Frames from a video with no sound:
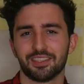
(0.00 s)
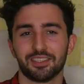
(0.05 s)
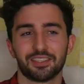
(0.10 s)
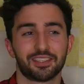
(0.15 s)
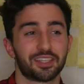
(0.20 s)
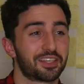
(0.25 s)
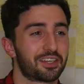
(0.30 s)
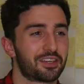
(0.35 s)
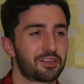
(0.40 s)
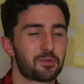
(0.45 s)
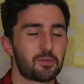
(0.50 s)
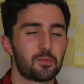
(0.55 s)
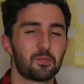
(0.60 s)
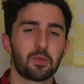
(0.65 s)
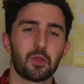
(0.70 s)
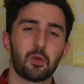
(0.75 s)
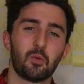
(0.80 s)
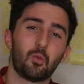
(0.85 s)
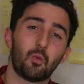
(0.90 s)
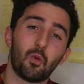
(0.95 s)
And it's like,
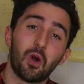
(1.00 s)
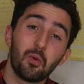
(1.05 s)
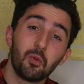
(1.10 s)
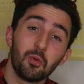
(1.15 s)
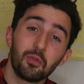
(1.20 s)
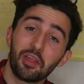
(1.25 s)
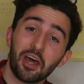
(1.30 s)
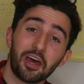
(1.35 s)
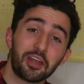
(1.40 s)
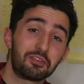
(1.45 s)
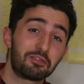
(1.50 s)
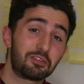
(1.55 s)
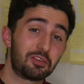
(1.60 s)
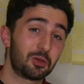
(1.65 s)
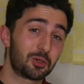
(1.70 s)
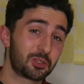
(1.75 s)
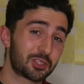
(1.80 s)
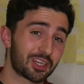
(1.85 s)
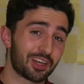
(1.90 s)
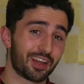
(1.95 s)
what would that have
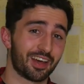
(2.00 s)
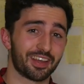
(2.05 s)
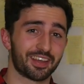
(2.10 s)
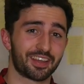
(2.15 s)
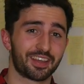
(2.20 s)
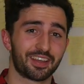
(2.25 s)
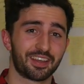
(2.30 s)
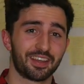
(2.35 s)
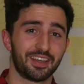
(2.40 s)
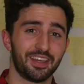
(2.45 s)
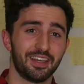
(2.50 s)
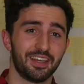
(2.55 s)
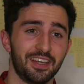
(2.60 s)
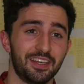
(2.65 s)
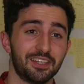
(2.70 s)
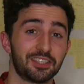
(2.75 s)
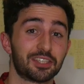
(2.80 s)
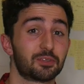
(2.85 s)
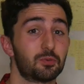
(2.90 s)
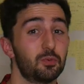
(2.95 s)
looked like?
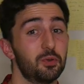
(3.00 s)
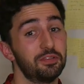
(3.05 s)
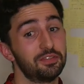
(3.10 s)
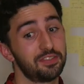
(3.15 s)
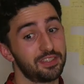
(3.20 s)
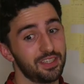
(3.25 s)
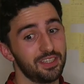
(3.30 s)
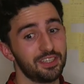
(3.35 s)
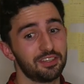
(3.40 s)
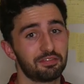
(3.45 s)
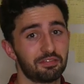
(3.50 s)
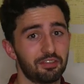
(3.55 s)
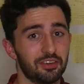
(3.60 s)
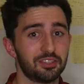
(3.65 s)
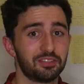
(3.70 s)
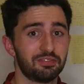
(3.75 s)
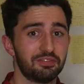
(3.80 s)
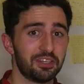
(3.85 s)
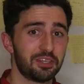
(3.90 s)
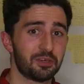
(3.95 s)
It's like, we've seen the
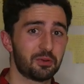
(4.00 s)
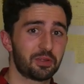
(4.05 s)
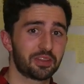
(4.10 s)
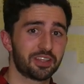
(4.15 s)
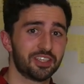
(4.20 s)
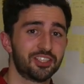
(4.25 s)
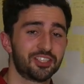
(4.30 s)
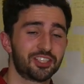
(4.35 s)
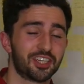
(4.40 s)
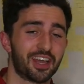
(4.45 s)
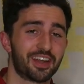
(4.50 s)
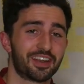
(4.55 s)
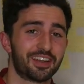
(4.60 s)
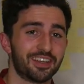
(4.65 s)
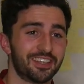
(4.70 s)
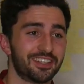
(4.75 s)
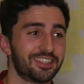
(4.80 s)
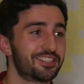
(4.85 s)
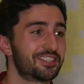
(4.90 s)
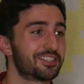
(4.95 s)
first video on this
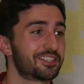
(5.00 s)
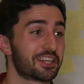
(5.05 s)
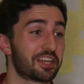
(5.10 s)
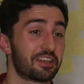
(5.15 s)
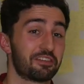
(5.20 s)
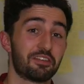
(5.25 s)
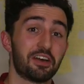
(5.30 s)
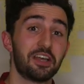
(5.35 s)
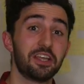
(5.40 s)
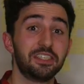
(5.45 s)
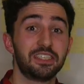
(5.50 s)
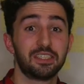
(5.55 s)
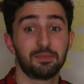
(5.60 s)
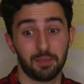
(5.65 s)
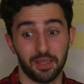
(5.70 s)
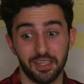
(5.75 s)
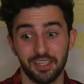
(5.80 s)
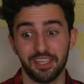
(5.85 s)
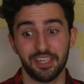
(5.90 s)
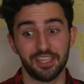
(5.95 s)
channel. It's just like, if I
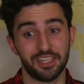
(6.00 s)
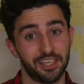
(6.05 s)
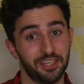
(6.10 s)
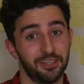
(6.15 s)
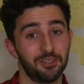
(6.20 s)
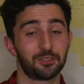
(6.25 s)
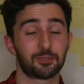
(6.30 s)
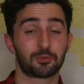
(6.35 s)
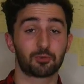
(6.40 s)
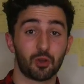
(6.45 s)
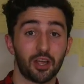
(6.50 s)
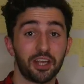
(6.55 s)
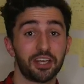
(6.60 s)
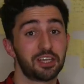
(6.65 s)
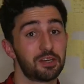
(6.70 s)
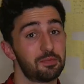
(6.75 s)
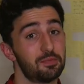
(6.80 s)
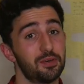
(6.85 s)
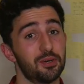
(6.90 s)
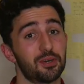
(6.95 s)
spent years
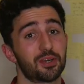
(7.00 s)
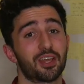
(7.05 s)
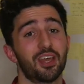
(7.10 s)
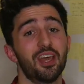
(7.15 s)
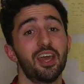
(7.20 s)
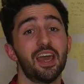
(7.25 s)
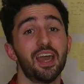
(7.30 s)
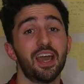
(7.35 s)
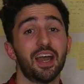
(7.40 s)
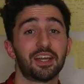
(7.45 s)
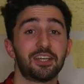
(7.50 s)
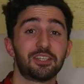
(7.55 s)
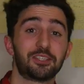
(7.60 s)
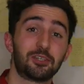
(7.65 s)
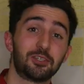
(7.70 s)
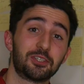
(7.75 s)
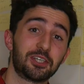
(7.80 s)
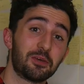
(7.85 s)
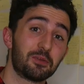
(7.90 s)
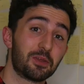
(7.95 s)
writing a book and it
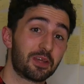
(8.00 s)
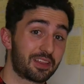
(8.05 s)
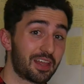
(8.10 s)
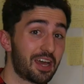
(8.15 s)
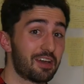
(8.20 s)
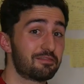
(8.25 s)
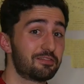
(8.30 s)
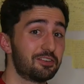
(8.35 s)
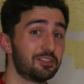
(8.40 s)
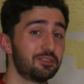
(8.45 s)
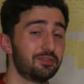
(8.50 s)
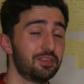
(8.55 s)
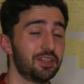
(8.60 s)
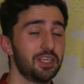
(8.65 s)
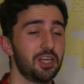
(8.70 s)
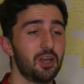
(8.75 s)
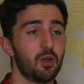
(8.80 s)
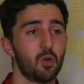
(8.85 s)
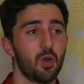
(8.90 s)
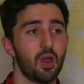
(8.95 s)
turned out like that first
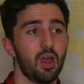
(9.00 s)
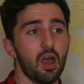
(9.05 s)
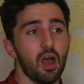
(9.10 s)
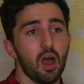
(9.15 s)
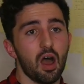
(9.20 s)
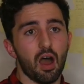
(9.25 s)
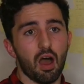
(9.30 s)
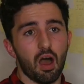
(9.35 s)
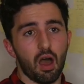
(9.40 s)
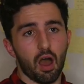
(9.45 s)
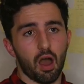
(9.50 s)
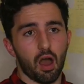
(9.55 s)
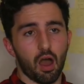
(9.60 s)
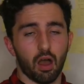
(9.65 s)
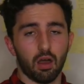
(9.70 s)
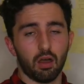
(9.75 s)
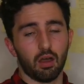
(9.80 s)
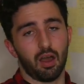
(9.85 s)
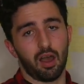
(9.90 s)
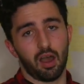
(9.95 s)
video,
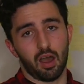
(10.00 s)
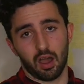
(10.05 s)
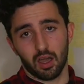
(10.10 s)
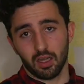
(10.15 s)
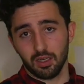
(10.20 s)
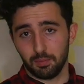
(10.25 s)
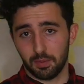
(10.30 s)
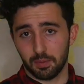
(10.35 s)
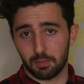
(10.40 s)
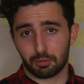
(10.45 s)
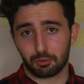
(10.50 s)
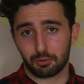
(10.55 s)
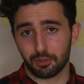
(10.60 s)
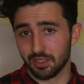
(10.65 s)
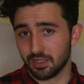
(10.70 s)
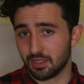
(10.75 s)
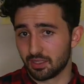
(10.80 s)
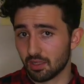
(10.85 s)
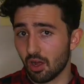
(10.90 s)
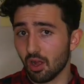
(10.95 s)
I'd be
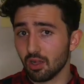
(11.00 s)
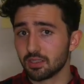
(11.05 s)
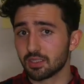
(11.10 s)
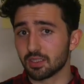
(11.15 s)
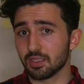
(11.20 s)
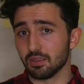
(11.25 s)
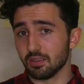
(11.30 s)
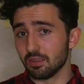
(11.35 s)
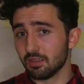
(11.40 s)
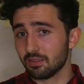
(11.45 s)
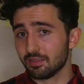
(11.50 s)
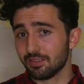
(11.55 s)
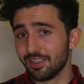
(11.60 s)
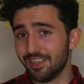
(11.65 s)
pretty salty.